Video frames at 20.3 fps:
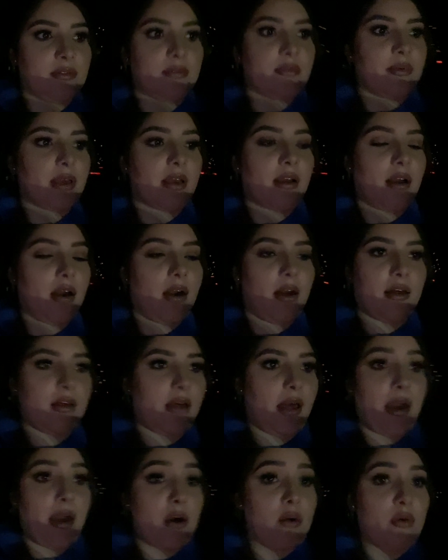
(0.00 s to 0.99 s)
We got
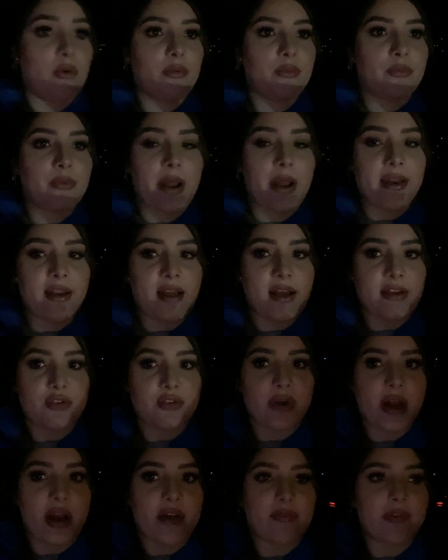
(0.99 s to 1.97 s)
out right at
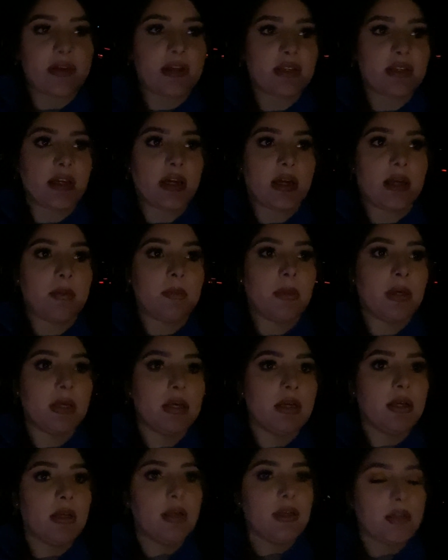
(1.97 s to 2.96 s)
traffic time.
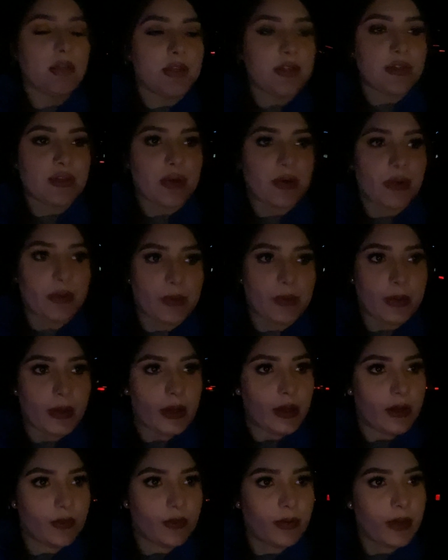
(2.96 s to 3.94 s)
So
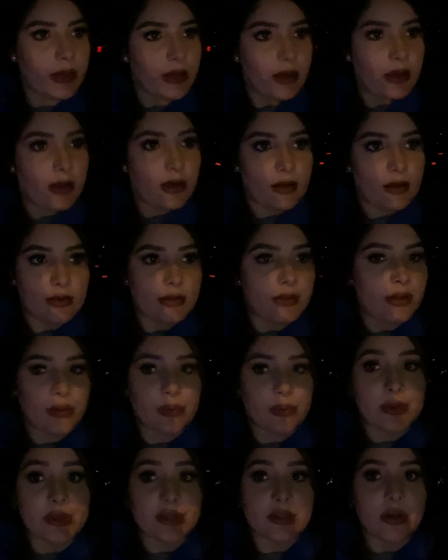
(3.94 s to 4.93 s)
there
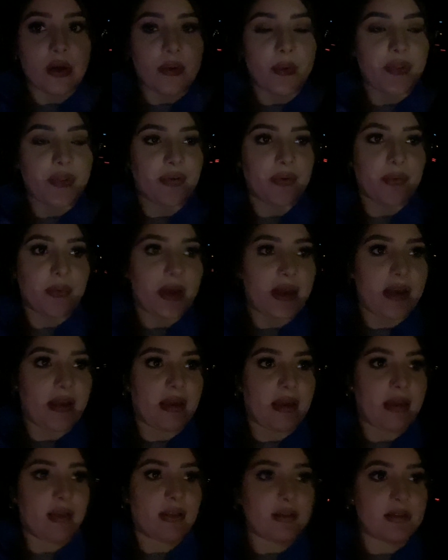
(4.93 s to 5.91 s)
was no other
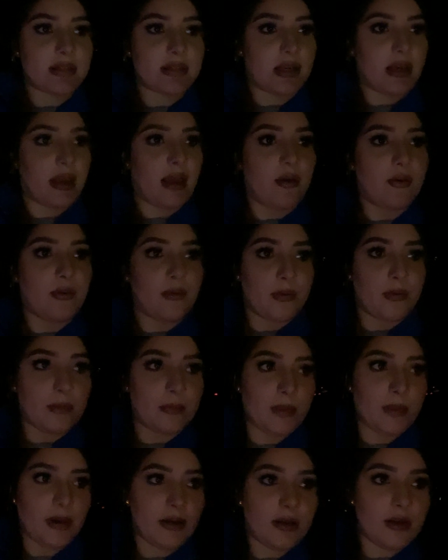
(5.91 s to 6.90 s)
way to get
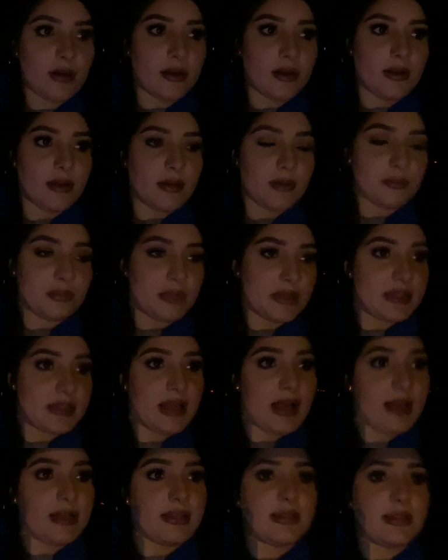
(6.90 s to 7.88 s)
home
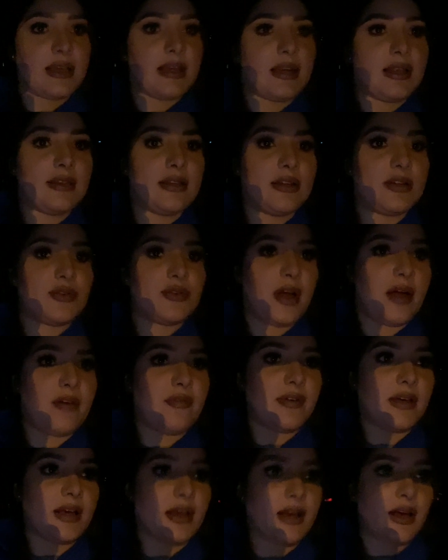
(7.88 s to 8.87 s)
besides get in the
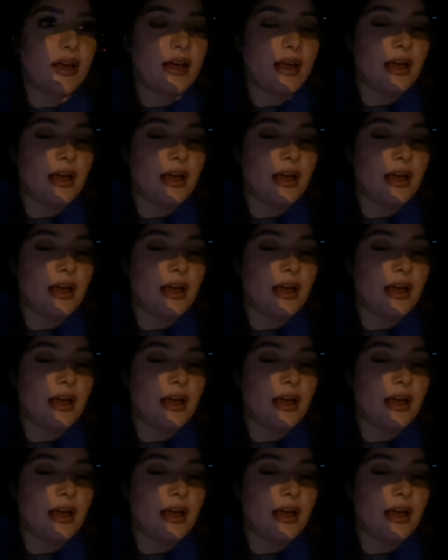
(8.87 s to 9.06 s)
traffic.